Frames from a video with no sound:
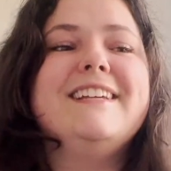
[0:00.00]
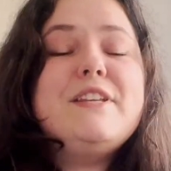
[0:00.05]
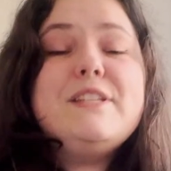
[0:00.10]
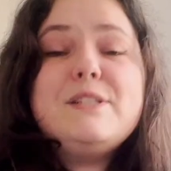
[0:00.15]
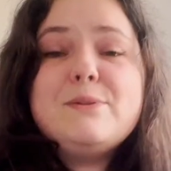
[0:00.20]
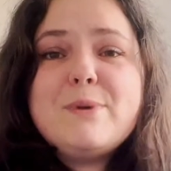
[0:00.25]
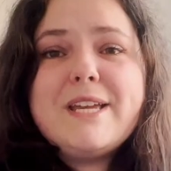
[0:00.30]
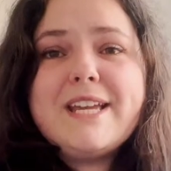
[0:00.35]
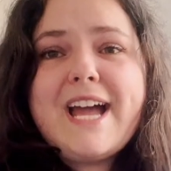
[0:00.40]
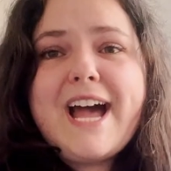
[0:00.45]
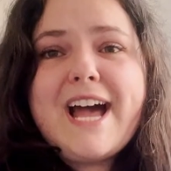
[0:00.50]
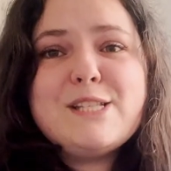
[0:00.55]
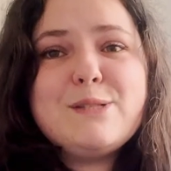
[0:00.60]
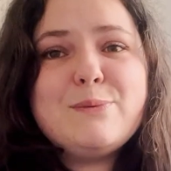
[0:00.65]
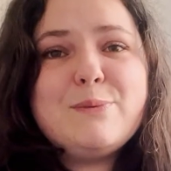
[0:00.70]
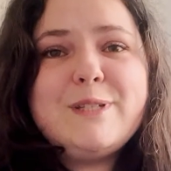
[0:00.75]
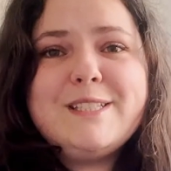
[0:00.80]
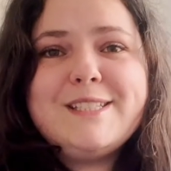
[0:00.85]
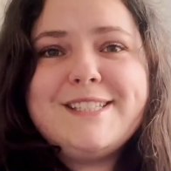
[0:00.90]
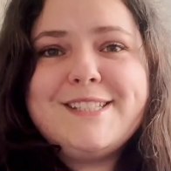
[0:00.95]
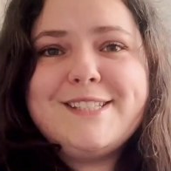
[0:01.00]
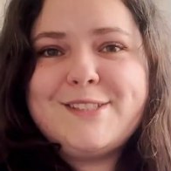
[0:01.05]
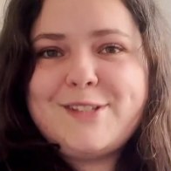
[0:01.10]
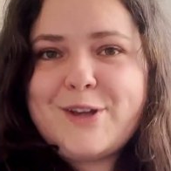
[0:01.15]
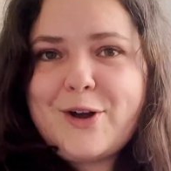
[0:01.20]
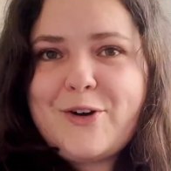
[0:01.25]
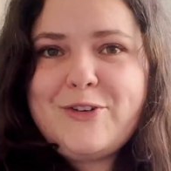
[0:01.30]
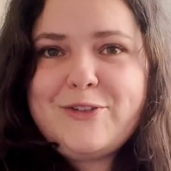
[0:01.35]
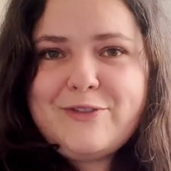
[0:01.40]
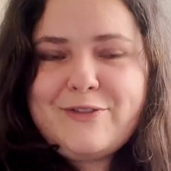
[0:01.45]
This week has been
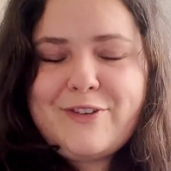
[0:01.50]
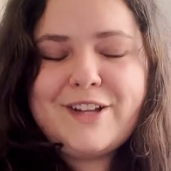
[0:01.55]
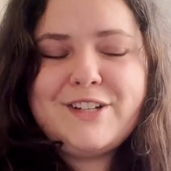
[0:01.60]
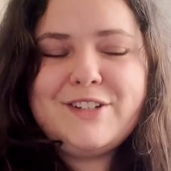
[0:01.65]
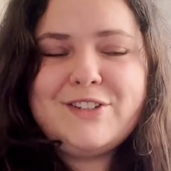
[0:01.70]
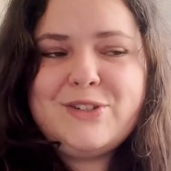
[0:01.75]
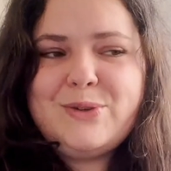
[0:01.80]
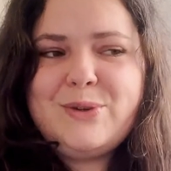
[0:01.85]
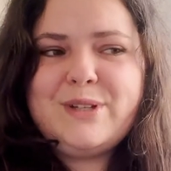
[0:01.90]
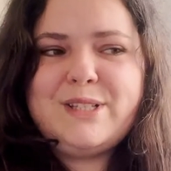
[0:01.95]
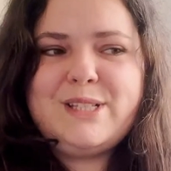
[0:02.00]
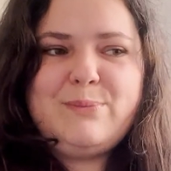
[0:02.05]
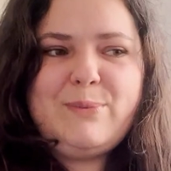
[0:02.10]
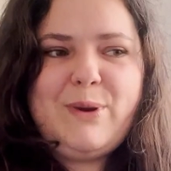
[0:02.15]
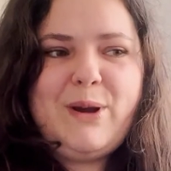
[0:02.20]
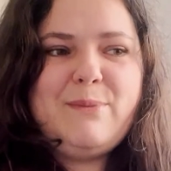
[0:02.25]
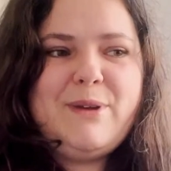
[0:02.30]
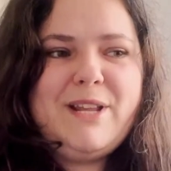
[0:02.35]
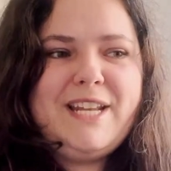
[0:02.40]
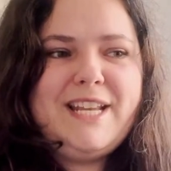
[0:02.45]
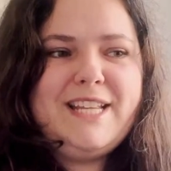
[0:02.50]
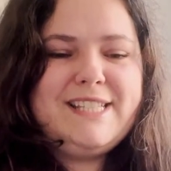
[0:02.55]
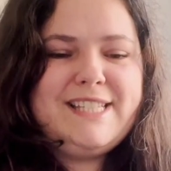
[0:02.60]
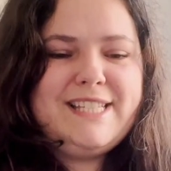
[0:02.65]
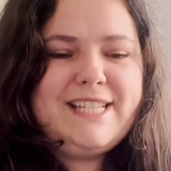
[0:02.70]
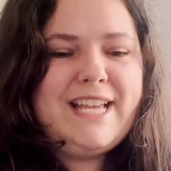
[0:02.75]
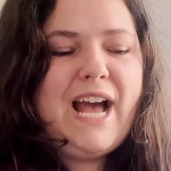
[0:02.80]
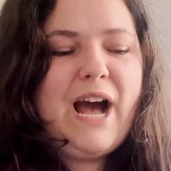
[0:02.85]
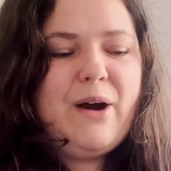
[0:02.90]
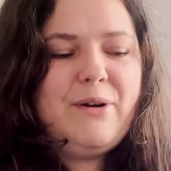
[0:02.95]
so fun to experiment and
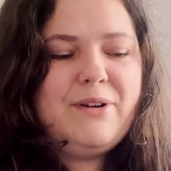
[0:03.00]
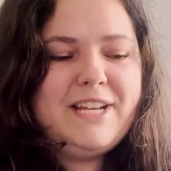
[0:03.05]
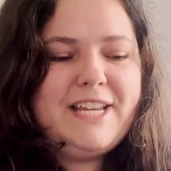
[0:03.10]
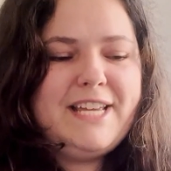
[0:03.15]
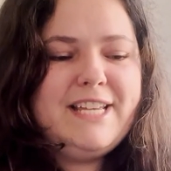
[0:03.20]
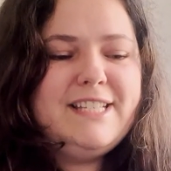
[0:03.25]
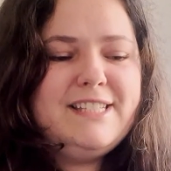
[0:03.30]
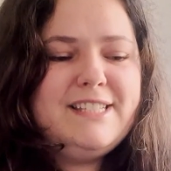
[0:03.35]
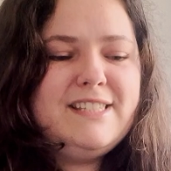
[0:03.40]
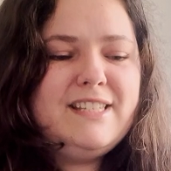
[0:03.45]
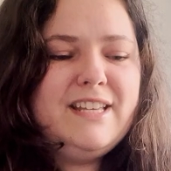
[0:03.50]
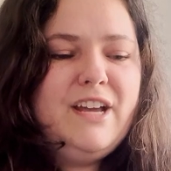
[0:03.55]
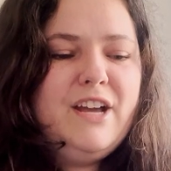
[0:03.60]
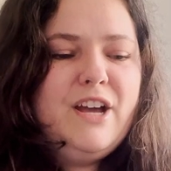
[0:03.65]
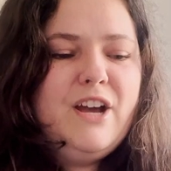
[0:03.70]
see how it is,